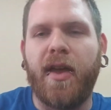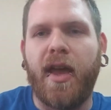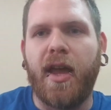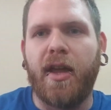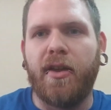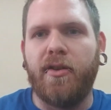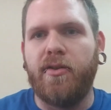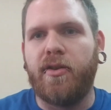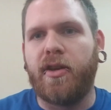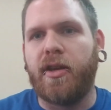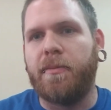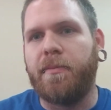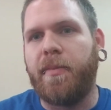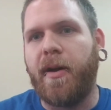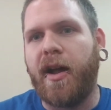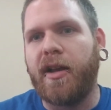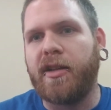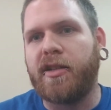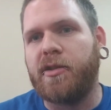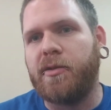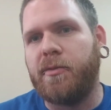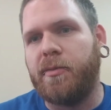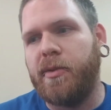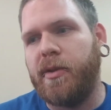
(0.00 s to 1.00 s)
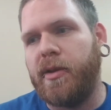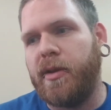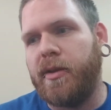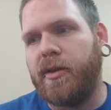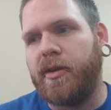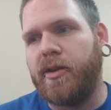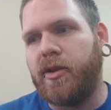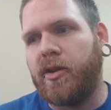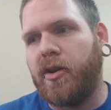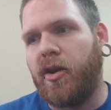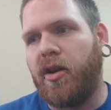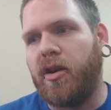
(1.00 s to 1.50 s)
and you can possibly
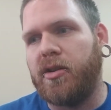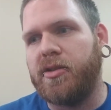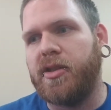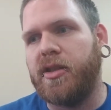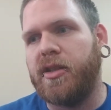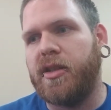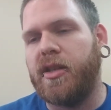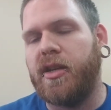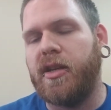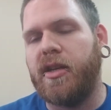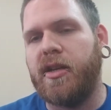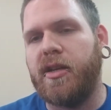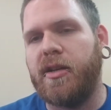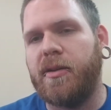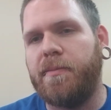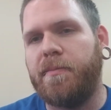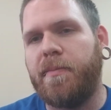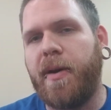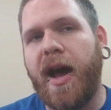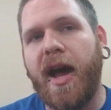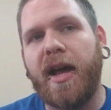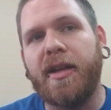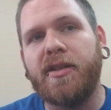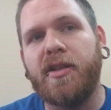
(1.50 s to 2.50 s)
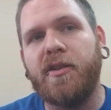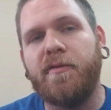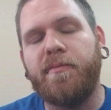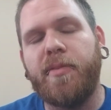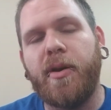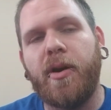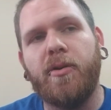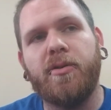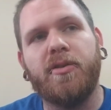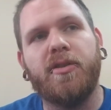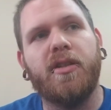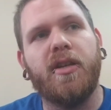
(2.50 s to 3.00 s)
cause the positive
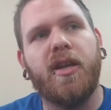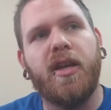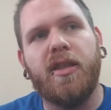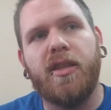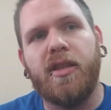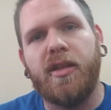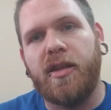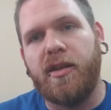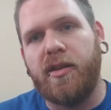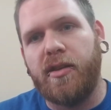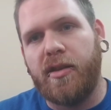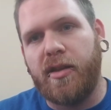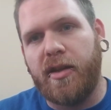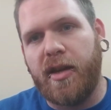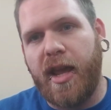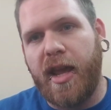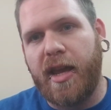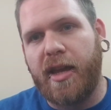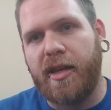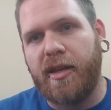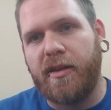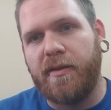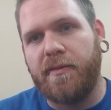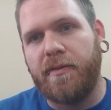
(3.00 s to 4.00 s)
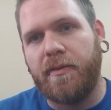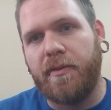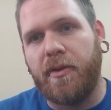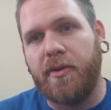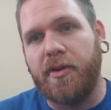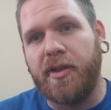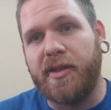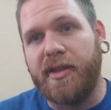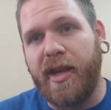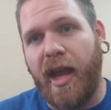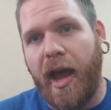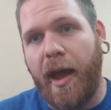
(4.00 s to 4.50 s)
post to hit the negative
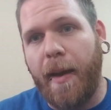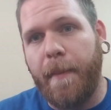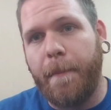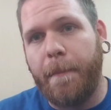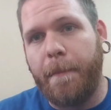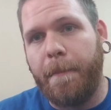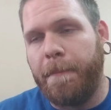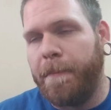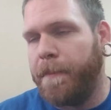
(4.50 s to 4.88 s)
on the top,